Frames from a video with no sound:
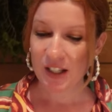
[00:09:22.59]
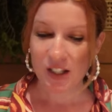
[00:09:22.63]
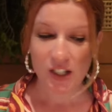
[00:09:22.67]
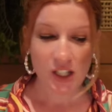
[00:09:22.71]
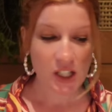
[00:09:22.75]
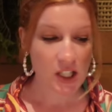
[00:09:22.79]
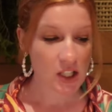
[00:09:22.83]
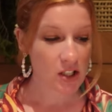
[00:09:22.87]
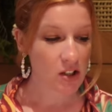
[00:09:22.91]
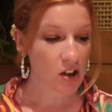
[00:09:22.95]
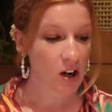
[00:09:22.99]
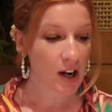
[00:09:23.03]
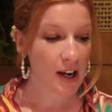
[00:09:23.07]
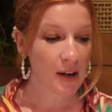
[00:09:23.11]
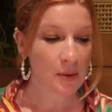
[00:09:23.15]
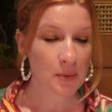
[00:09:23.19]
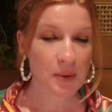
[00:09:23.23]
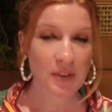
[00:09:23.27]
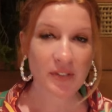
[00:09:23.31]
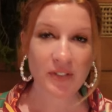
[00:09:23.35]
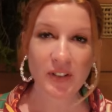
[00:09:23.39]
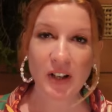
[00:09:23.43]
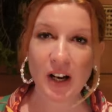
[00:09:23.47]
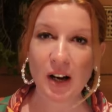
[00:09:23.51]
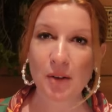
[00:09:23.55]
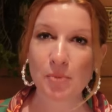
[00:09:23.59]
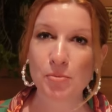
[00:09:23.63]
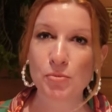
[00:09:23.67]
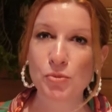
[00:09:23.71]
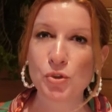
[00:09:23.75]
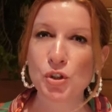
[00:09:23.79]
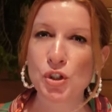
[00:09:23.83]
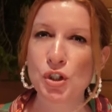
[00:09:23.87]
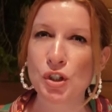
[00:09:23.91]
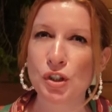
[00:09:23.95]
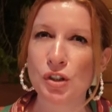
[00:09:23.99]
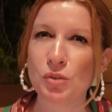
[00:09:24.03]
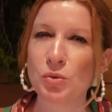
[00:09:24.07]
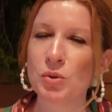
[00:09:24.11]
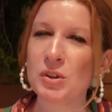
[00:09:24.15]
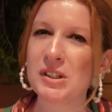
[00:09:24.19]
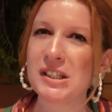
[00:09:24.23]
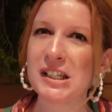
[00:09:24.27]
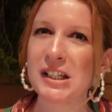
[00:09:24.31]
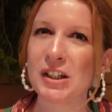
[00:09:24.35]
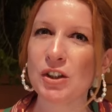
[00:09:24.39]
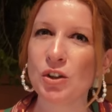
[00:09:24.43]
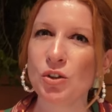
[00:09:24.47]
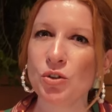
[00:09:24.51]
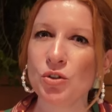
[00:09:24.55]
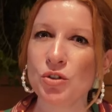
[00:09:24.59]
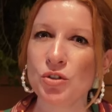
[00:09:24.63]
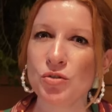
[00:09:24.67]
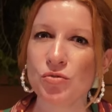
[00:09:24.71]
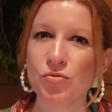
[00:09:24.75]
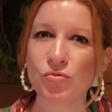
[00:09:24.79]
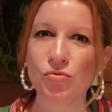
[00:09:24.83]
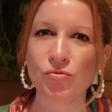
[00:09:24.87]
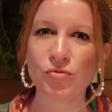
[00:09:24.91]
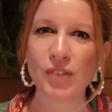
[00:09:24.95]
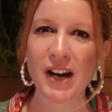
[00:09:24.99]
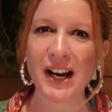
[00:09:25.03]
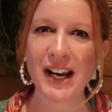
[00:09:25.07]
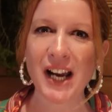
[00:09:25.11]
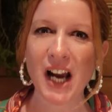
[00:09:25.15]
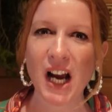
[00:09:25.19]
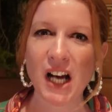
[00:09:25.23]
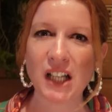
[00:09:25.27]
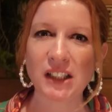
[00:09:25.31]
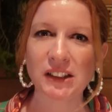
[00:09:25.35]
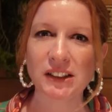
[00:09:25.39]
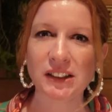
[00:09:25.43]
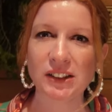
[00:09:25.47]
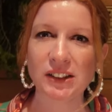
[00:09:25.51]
Tonight we've come to, what's it called? Raya?